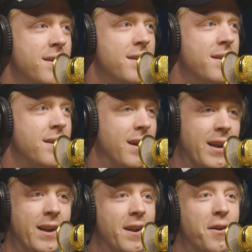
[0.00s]
And
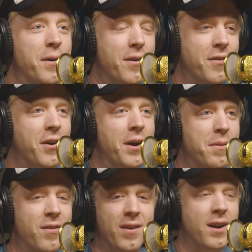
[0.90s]
I didn't know where he was going.
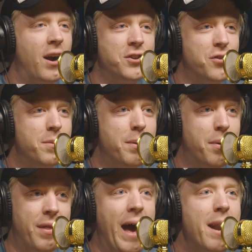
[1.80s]
But he's like, are short
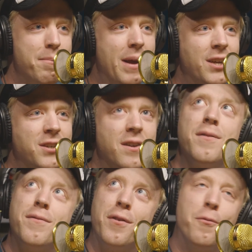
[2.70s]
people that impatient
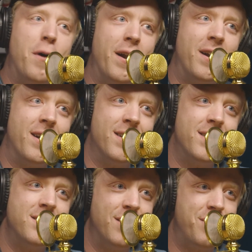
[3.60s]
for the water
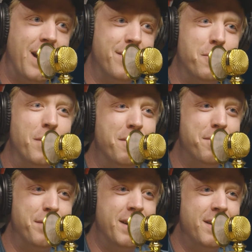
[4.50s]
to travel 1
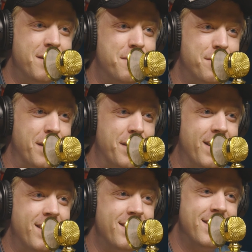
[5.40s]
foot
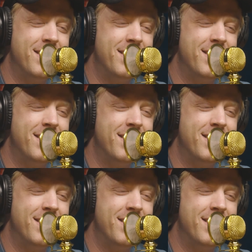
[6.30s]
further?